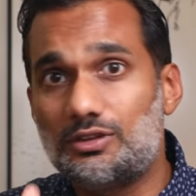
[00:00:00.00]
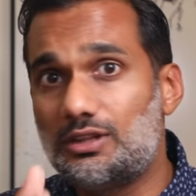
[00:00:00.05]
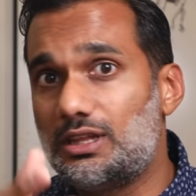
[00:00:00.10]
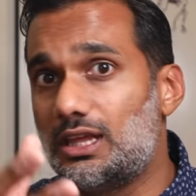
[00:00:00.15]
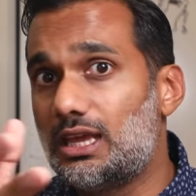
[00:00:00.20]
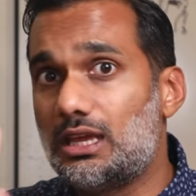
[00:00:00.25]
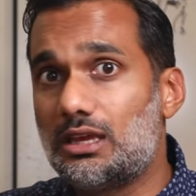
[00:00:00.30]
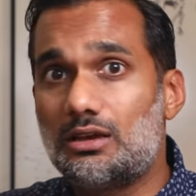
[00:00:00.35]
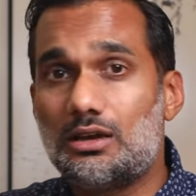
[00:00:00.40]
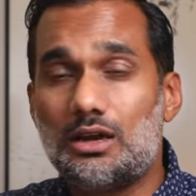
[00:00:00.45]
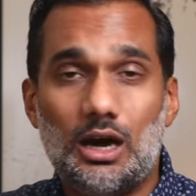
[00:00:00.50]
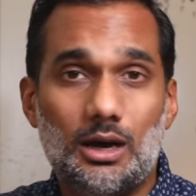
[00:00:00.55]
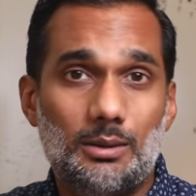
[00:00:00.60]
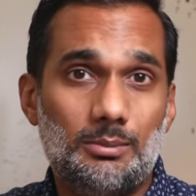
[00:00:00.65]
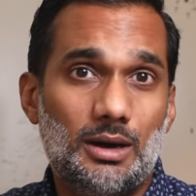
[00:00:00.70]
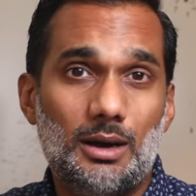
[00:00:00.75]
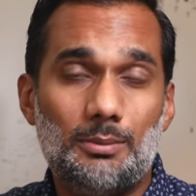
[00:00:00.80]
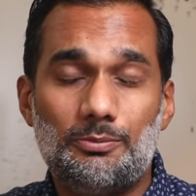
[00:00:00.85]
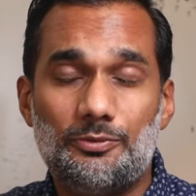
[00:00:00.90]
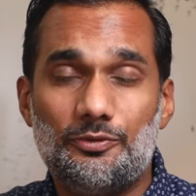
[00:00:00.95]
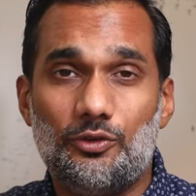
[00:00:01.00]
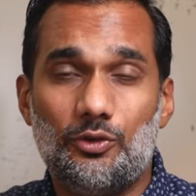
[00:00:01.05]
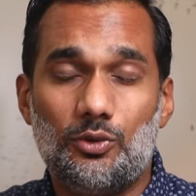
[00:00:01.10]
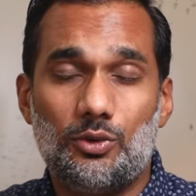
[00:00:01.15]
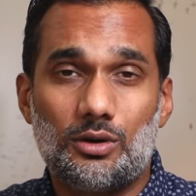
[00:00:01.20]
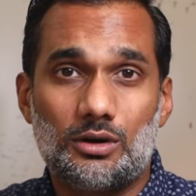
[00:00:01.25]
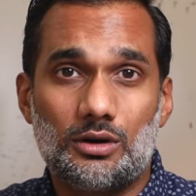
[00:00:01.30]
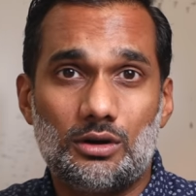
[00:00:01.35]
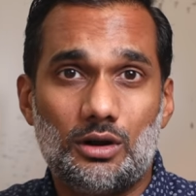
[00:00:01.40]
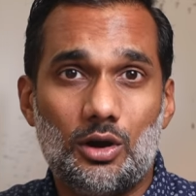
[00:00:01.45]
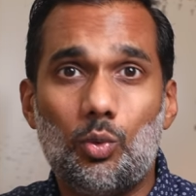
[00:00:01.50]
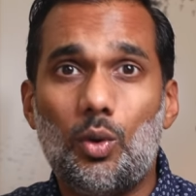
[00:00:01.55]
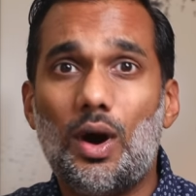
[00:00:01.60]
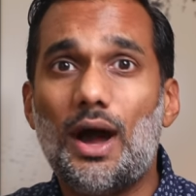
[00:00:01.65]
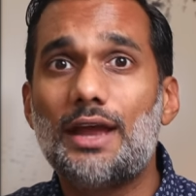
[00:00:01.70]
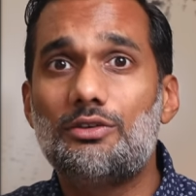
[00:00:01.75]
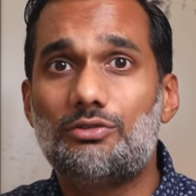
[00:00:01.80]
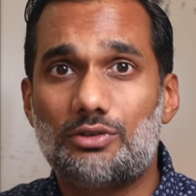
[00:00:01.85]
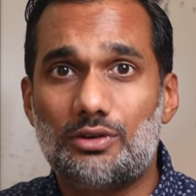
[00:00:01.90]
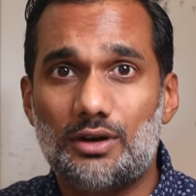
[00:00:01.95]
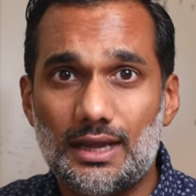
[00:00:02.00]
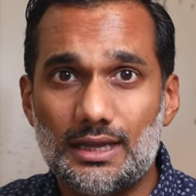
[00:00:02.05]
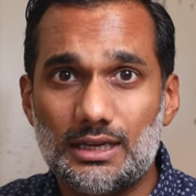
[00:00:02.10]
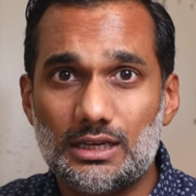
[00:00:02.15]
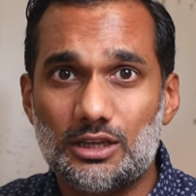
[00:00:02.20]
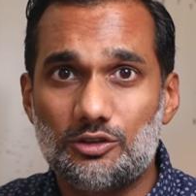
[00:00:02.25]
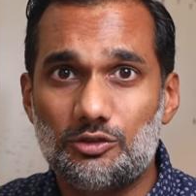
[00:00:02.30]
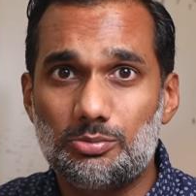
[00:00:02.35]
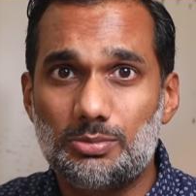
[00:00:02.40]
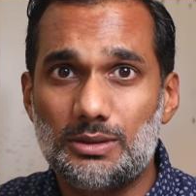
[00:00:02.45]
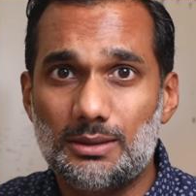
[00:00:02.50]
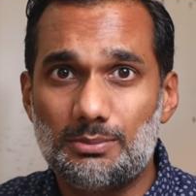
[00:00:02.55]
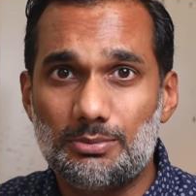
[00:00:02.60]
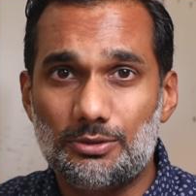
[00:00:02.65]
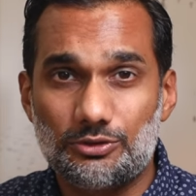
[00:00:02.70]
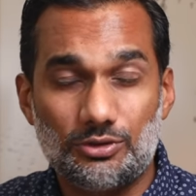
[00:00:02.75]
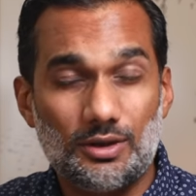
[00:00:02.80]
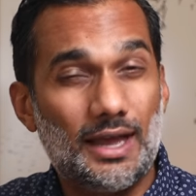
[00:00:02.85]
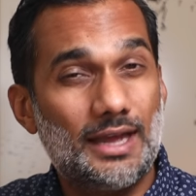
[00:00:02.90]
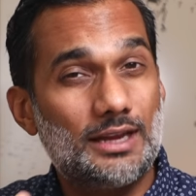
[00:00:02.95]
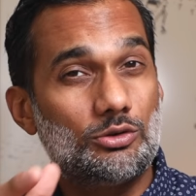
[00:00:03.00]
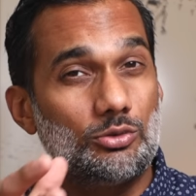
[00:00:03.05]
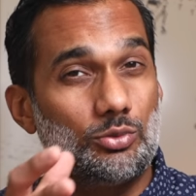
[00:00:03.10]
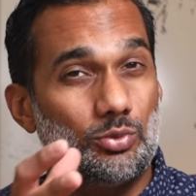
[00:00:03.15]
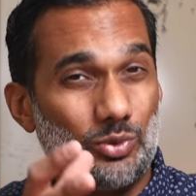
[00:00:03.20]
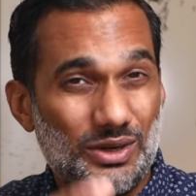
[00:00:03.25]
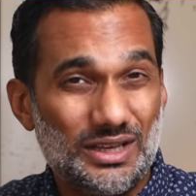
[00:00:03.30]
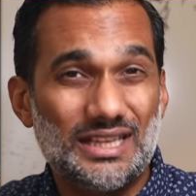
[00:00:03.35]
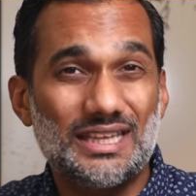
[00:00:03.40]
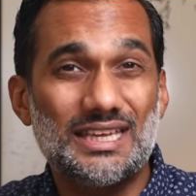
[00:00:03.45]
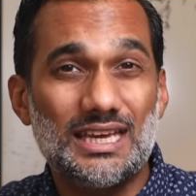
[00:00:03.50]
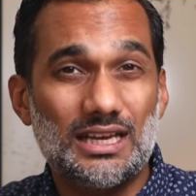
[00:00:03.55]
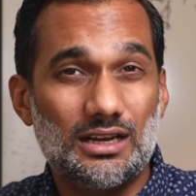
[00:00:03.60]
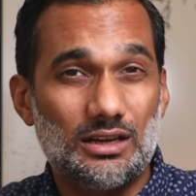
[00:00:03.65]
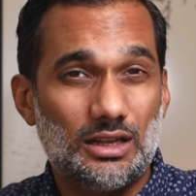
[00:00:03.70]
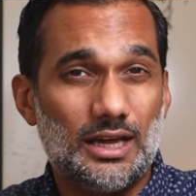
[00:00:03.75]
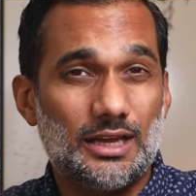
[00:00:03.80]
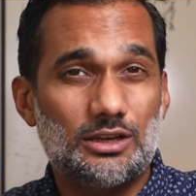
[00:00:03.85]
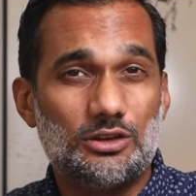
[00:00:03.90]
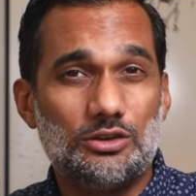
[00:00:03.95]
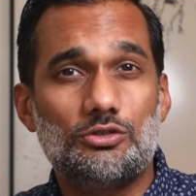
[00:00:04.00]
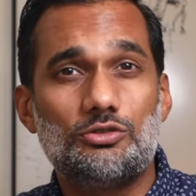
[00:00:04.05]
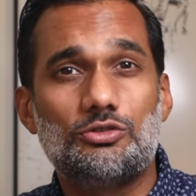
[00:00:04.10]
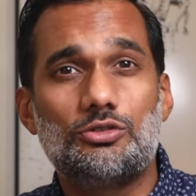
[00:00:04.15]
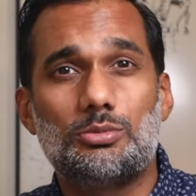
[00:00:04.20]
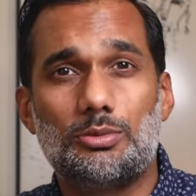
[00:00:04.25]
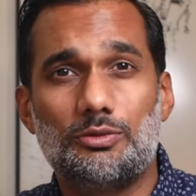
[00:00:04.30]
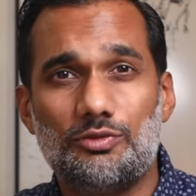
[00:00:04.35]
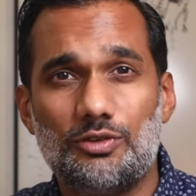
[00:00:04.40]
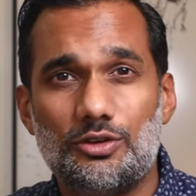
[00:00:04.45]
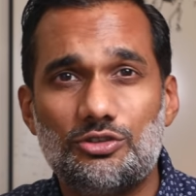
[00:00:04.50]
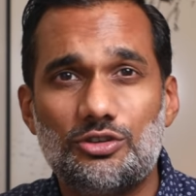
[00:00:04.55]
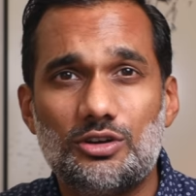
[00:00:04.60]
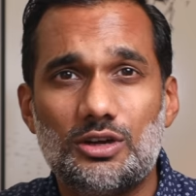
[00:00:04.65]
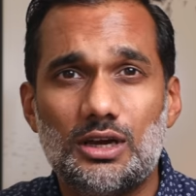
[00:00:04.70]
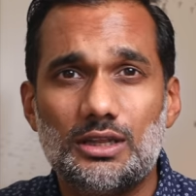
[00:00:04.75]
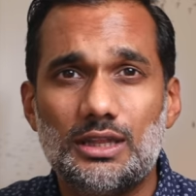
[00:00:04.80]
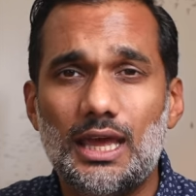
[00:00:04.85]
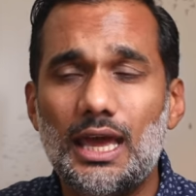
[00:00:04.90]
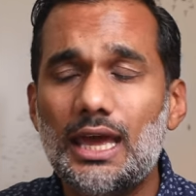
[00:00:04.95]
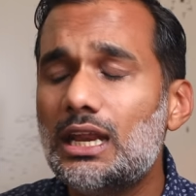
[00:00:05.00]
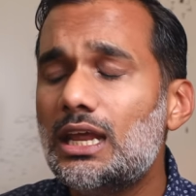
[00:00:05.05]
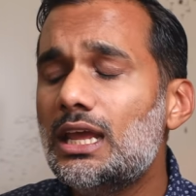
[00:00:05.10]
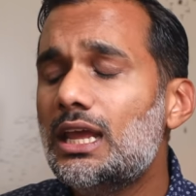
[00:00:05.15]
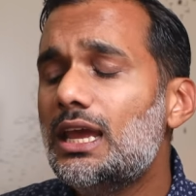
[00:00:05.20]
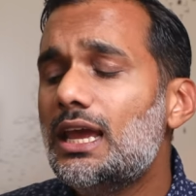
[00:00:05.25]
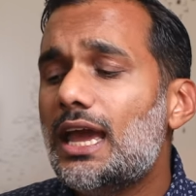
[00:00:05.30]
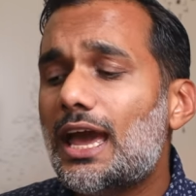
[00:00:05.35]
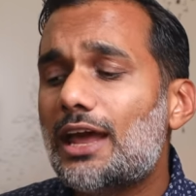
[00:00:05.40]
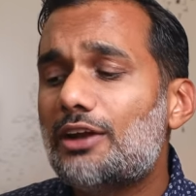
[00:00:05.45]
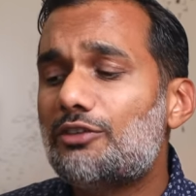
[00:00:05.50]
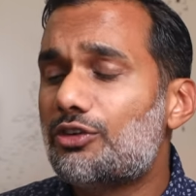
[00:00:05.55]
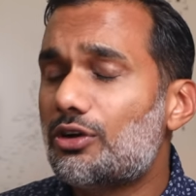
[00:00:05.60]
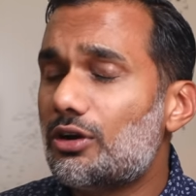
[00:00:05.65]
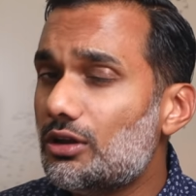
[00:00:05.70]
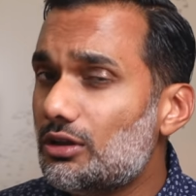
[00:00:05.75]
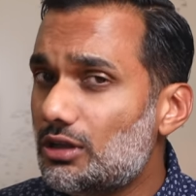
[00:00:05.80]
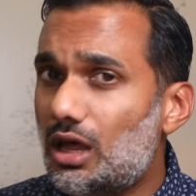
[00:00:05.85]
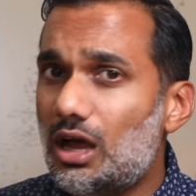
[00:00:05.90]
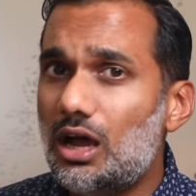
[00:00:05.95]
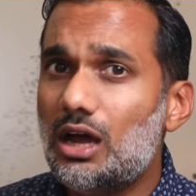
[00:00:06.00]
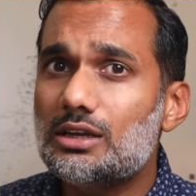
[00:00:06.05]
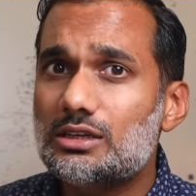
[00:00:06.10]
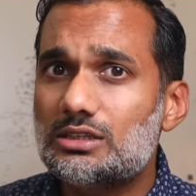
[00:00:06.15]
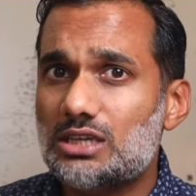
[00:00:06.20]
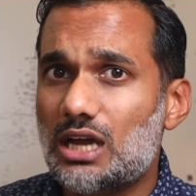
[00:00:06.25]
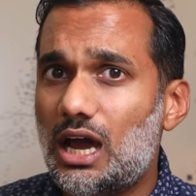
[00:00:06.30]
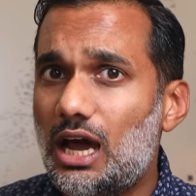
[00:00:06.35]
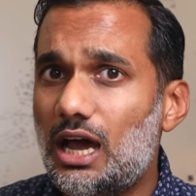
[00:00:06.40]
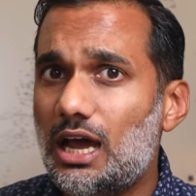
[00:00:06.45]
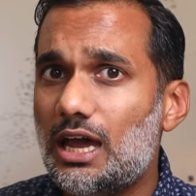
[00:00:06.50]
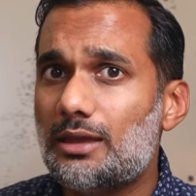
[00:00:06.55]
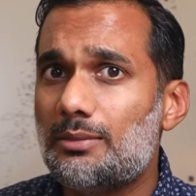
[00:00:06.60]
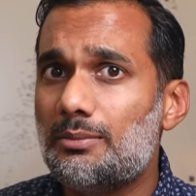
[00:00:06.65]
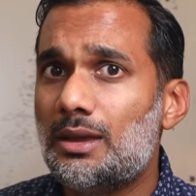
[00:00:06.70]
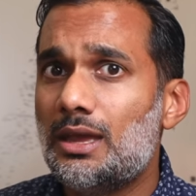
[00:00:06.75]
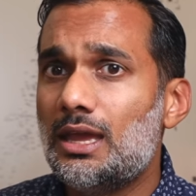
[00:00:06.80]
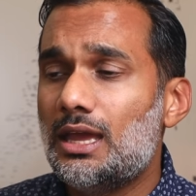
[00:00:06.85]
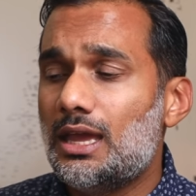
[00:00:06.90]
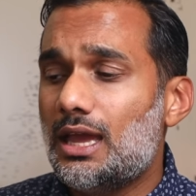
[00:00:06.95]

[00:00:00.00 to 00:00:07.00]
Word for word: They come up for a wide variety of people. So I had to really get a lot of good supervision on that. And for a long time,